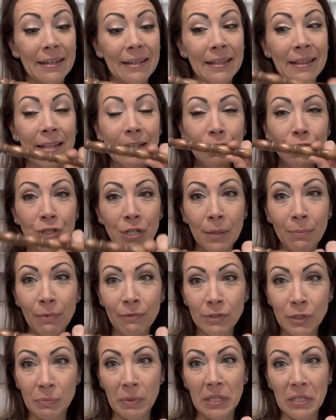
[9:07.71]
this shape of
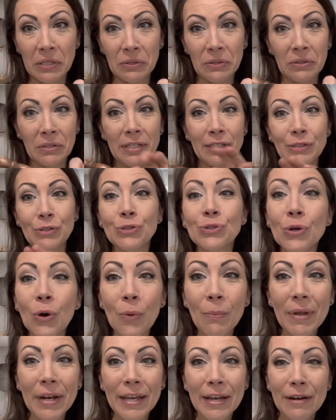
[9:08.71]
spindle and so
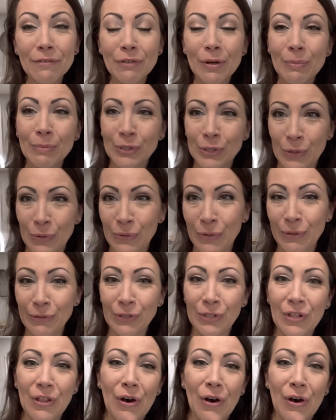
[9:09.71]
many of them so close to the